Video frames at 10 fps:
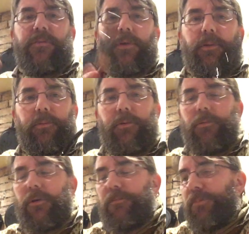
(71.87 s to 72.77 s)
of the
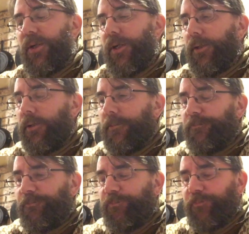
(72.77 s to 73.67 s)
group being that
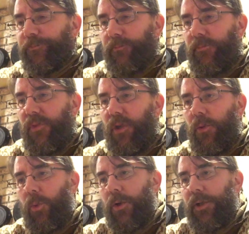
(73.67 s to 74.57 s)

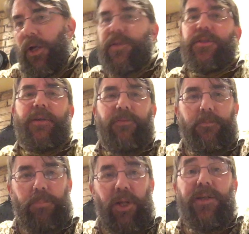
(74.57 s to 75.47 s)
one has a
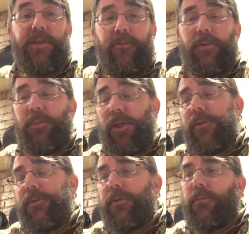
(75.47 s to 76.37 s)
different blend every
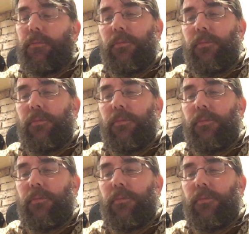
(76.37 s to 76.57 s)
month and